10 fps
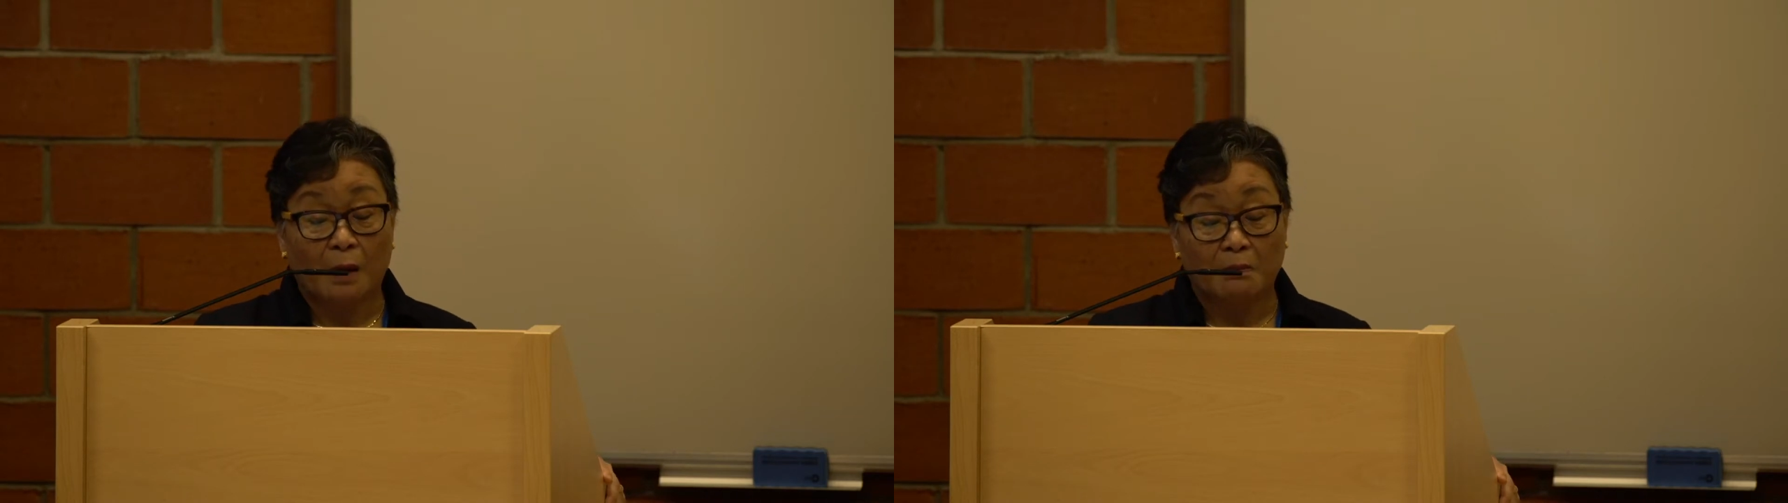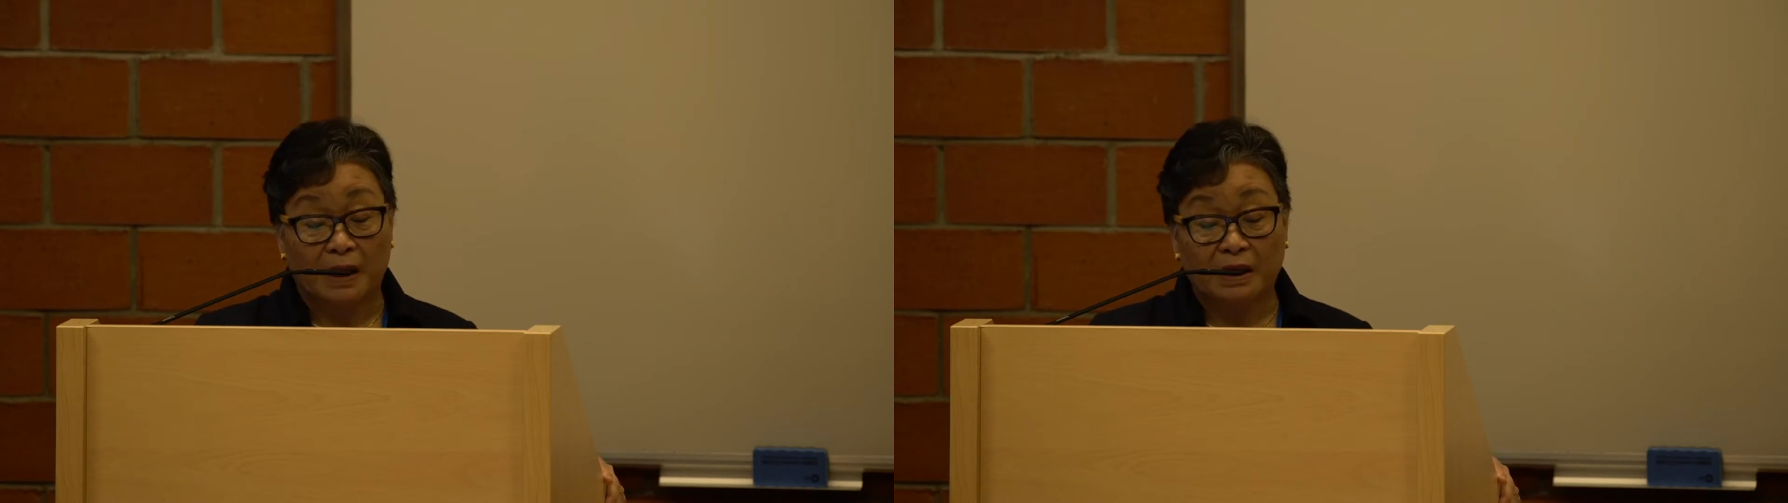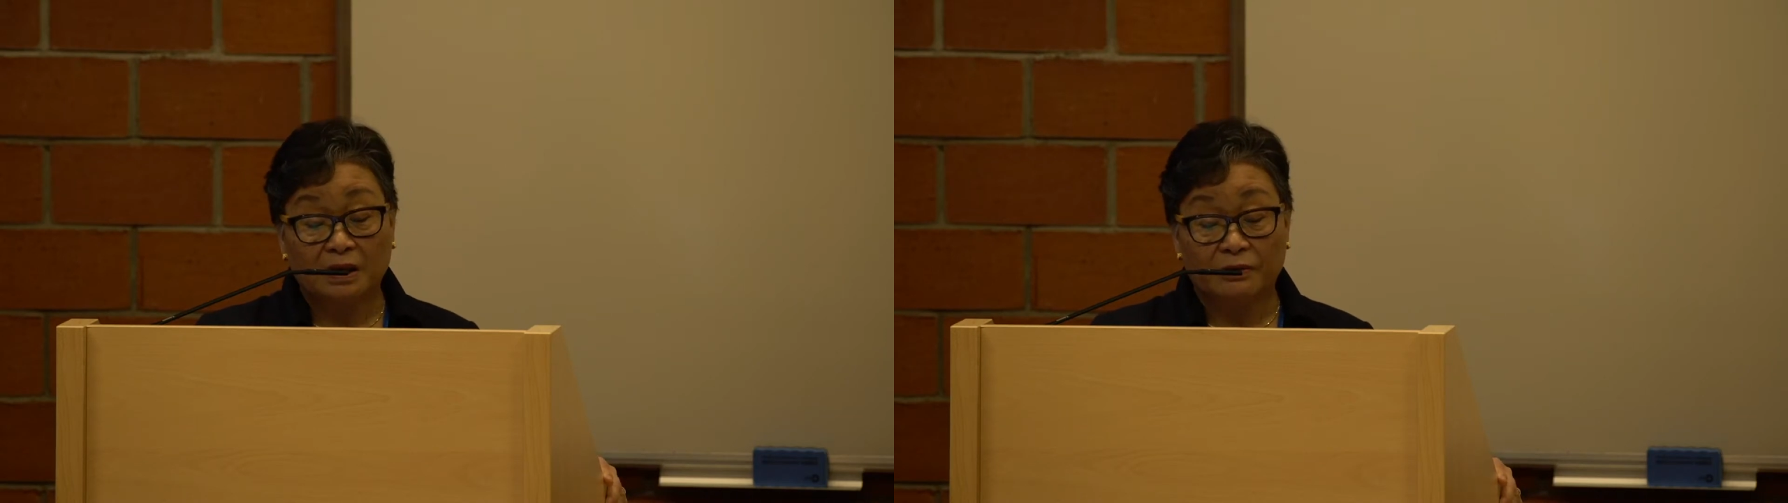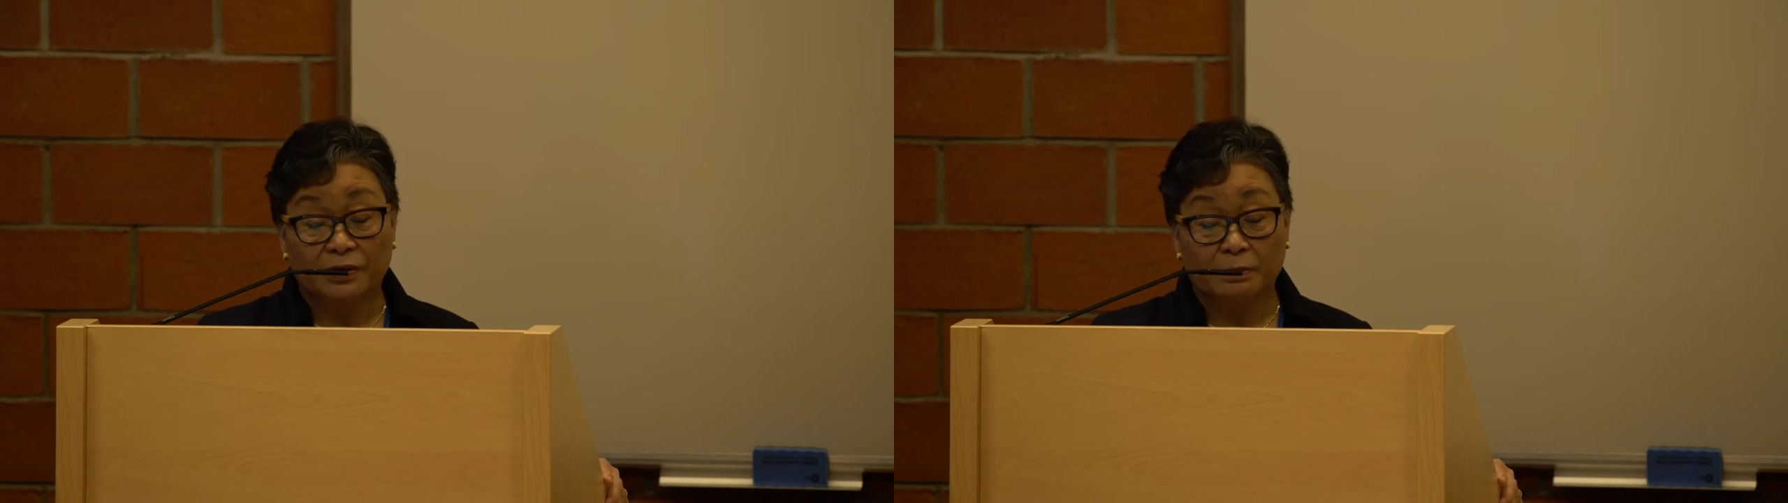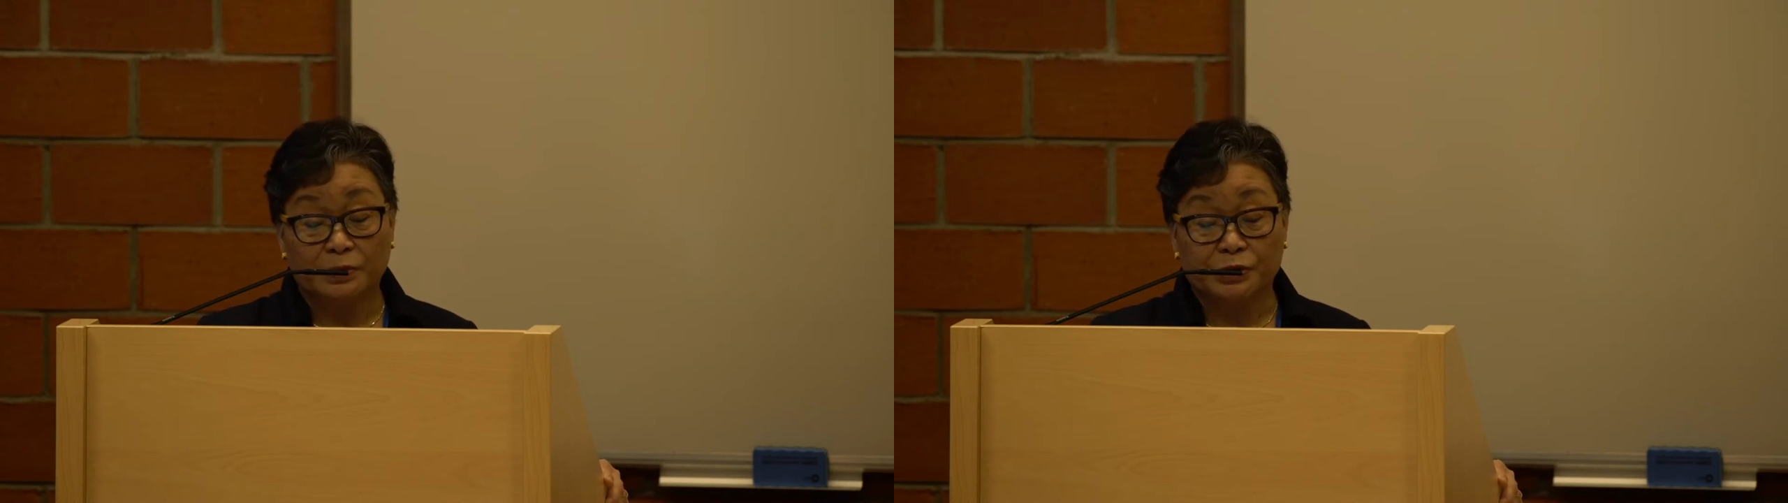Many of
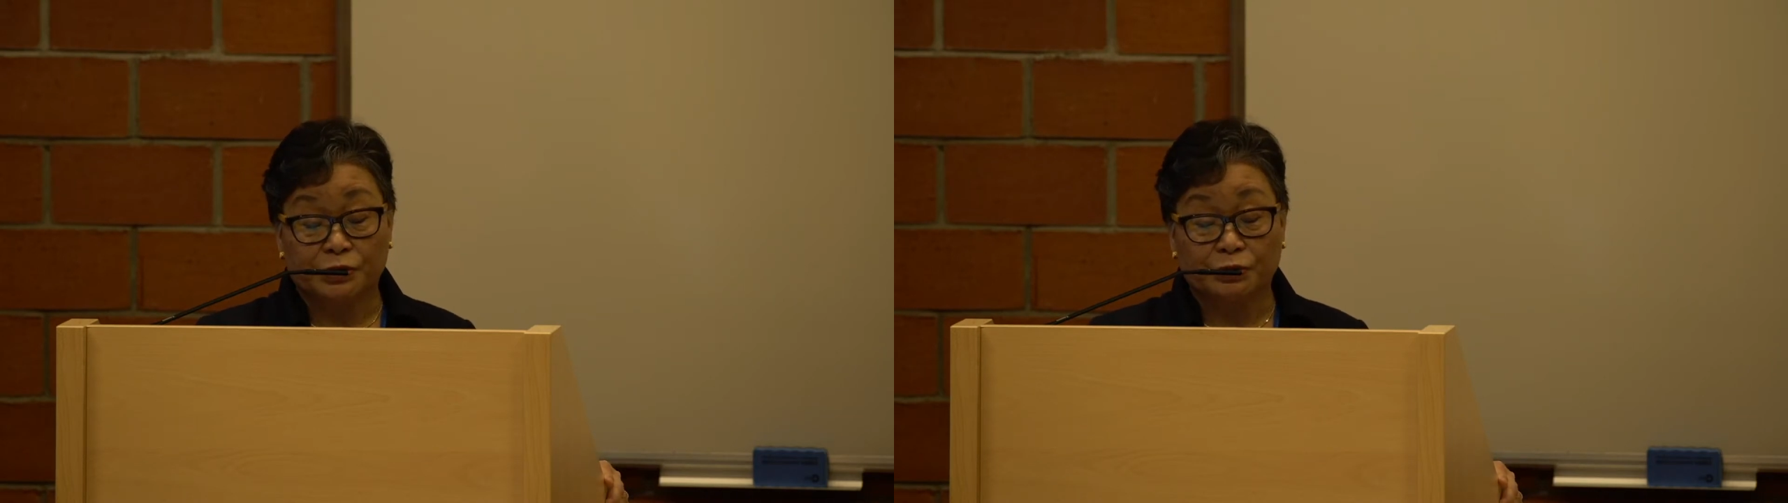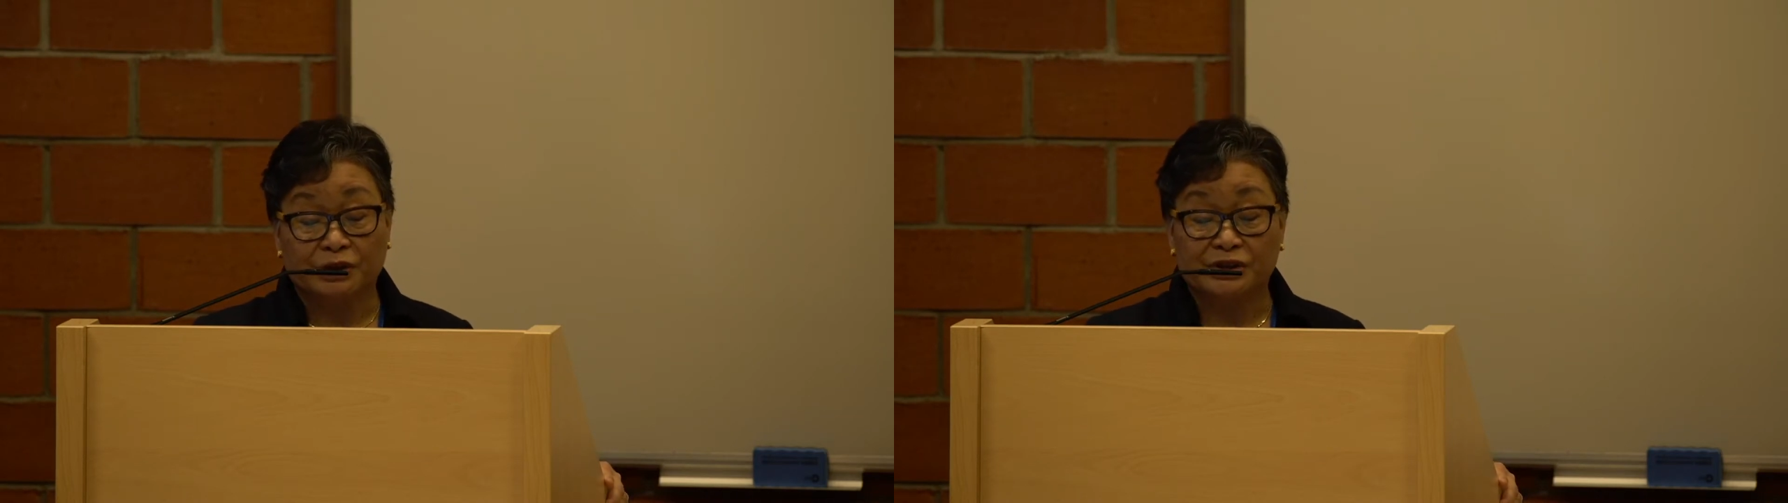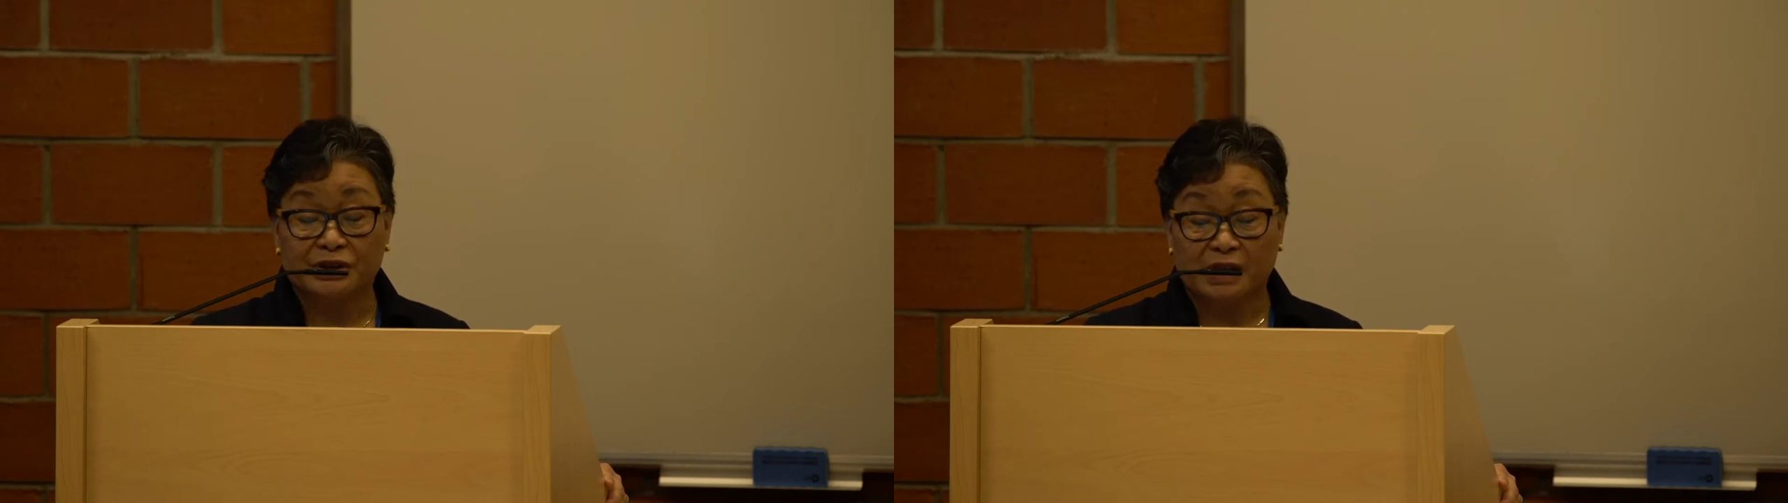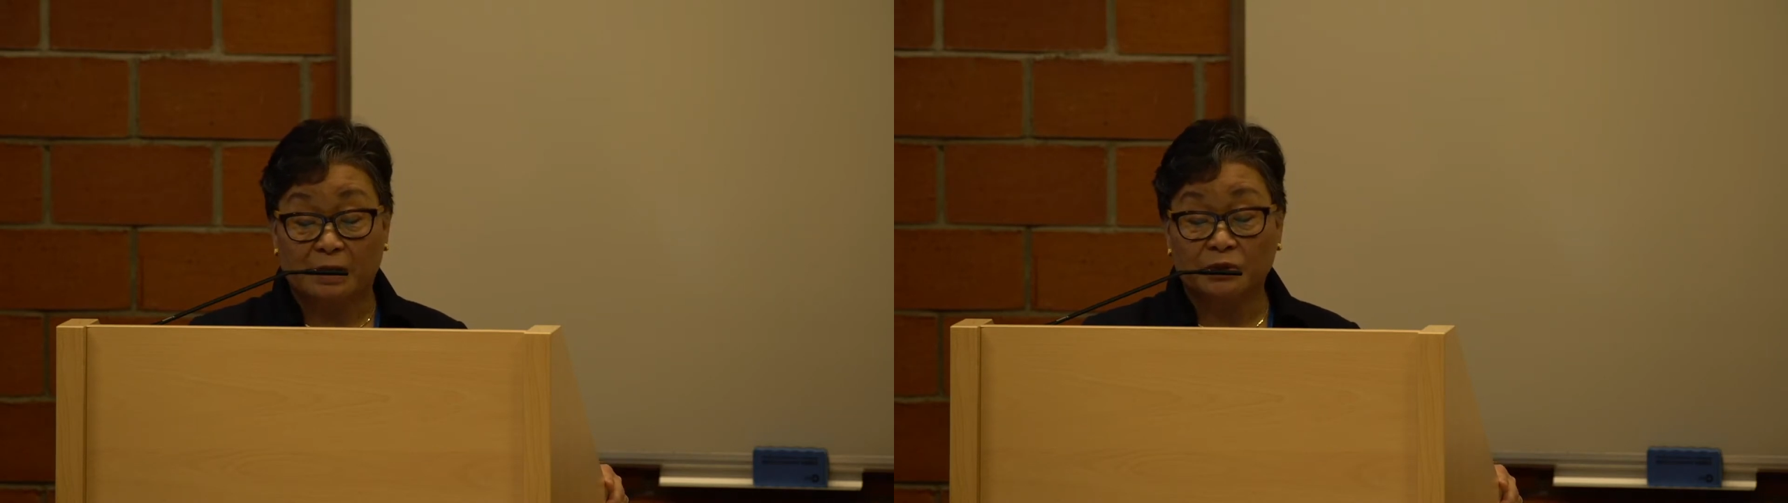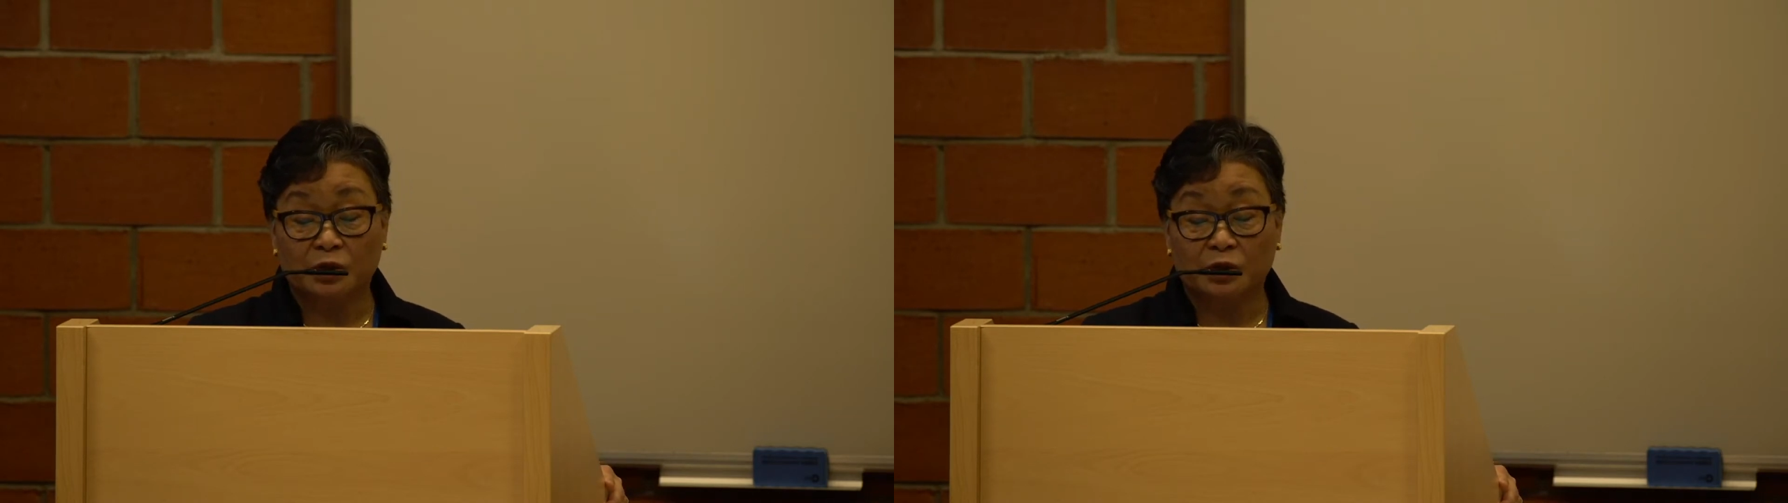them pursue the same